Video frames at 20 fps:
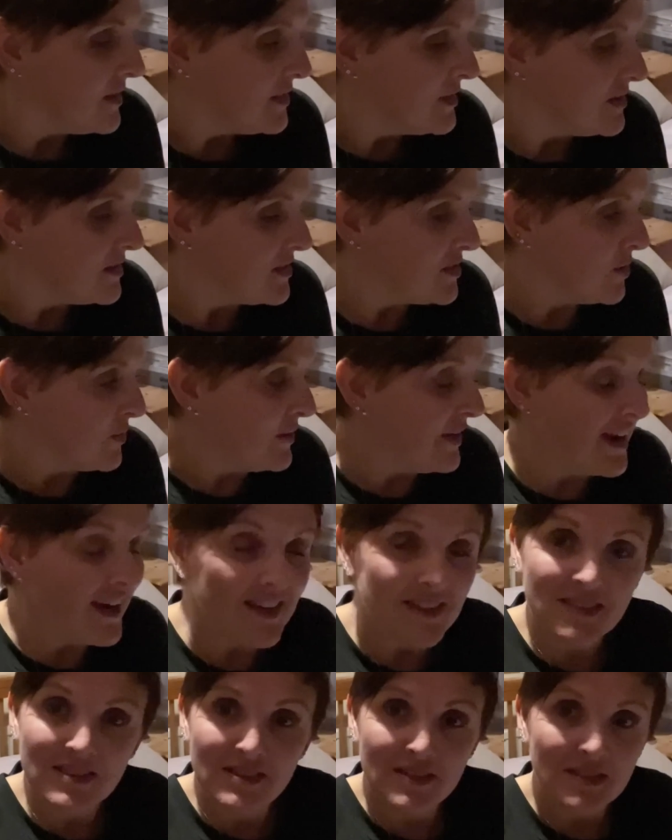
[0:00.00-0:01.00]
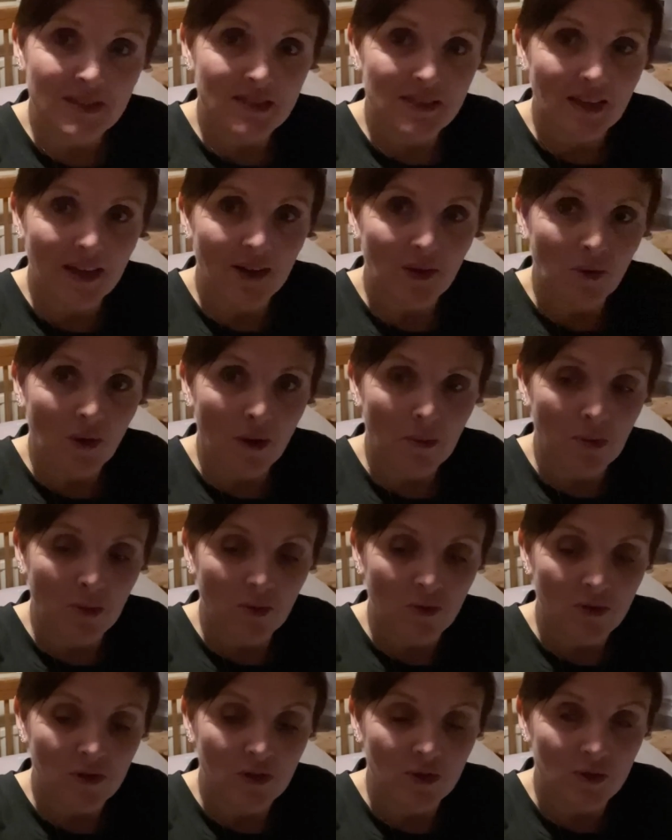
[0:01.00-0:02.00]
So next is to set up
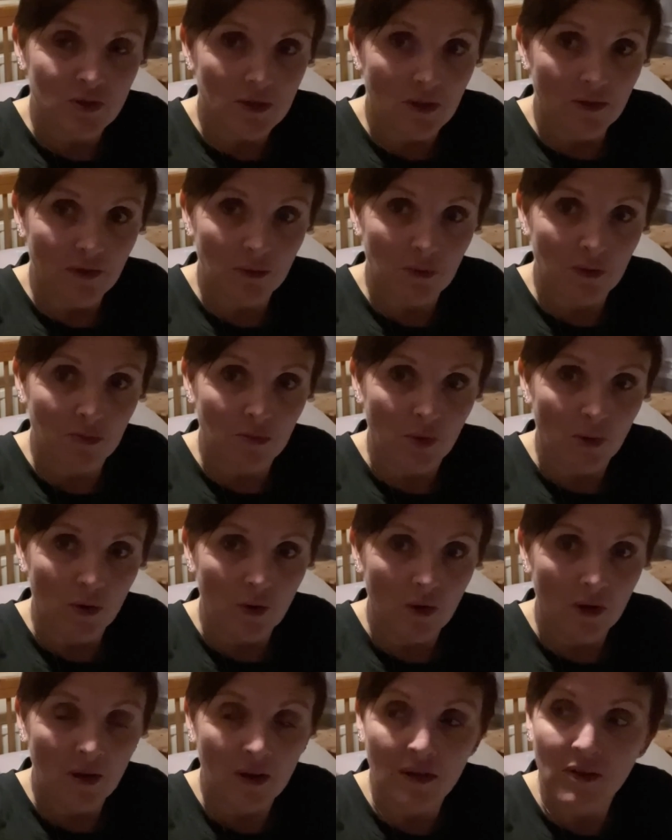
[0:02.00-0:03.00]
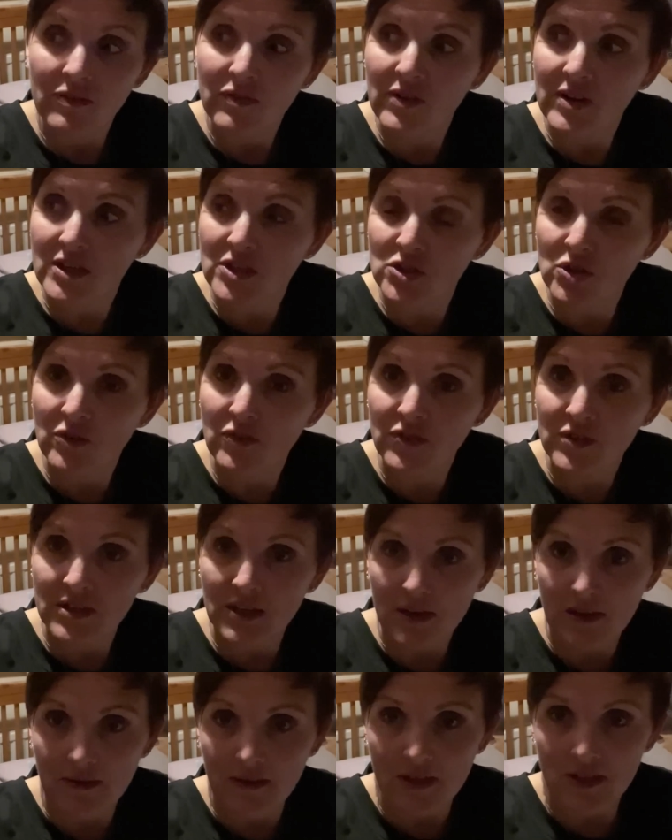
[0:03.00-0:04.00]
all the new stuff that we've bought, finish off the
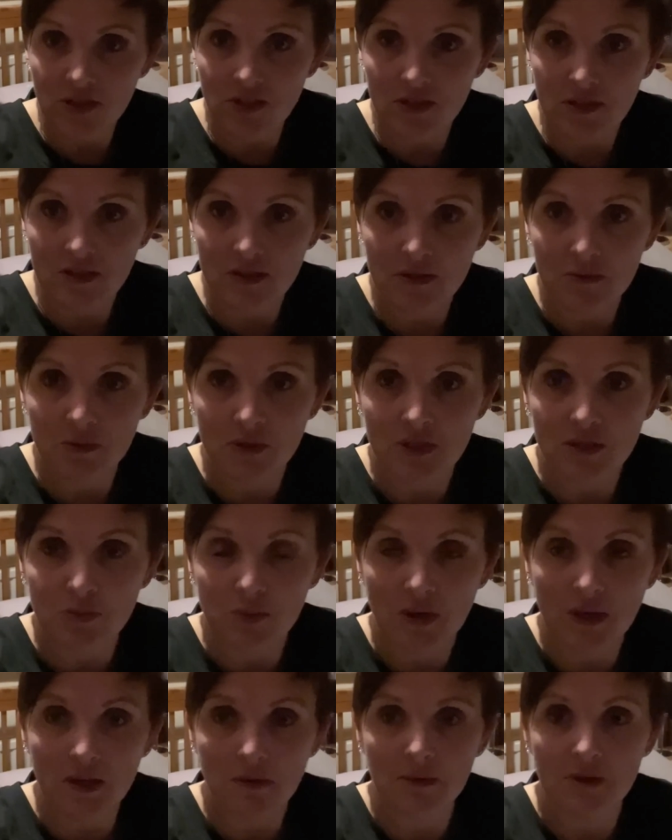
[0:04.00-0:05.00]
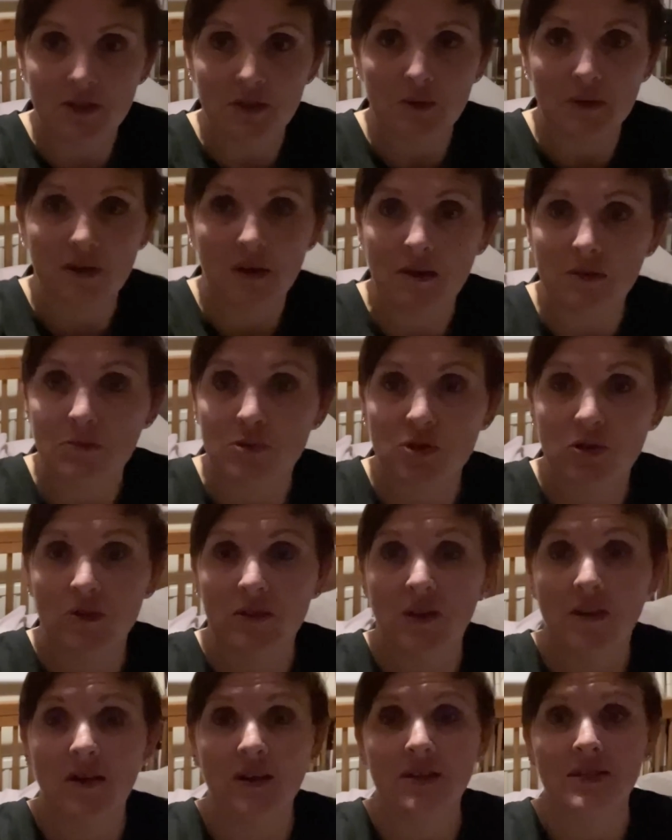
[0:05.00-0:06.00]
decorations, which we're going to be doing. I'm sorry,
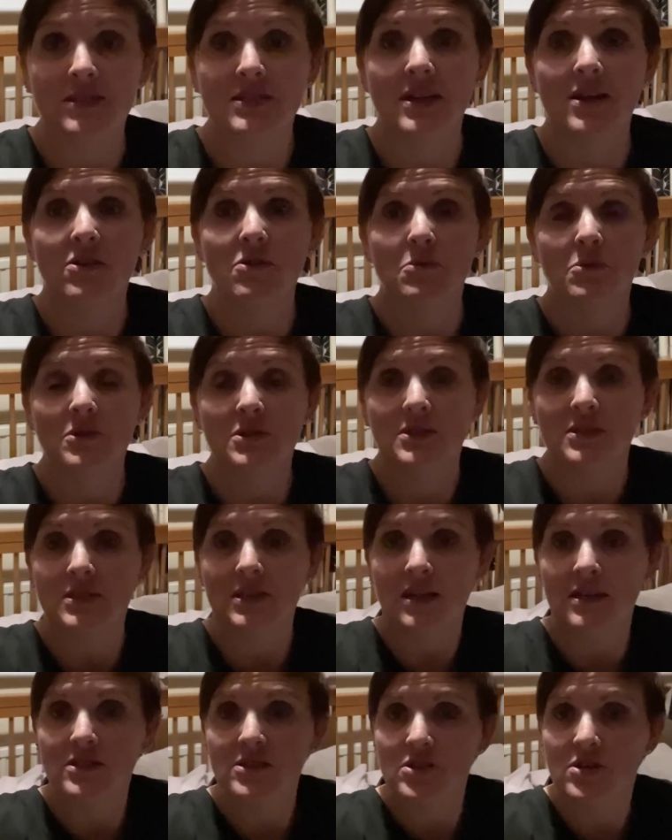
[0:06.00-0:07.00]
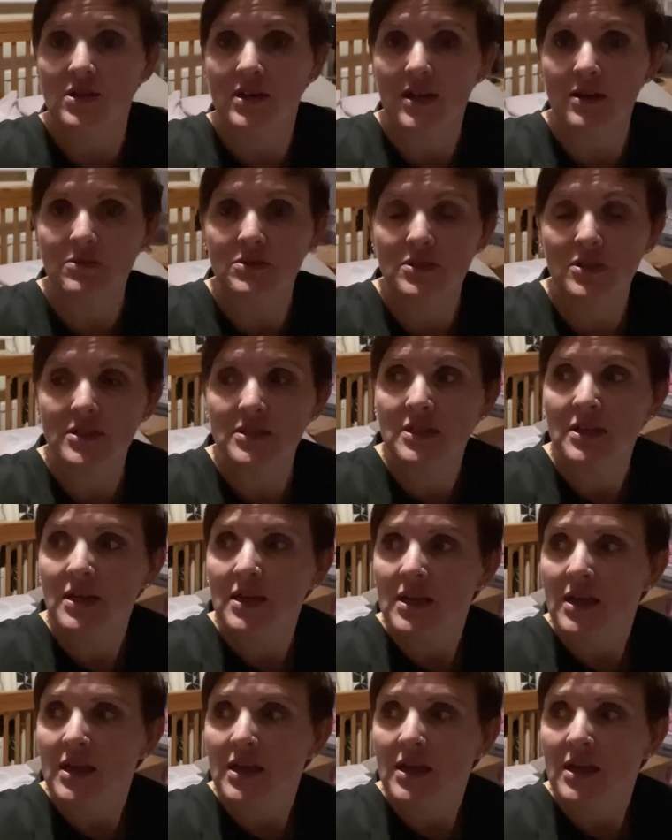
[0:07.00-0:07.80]
the light is terrible because it's getting dark outside.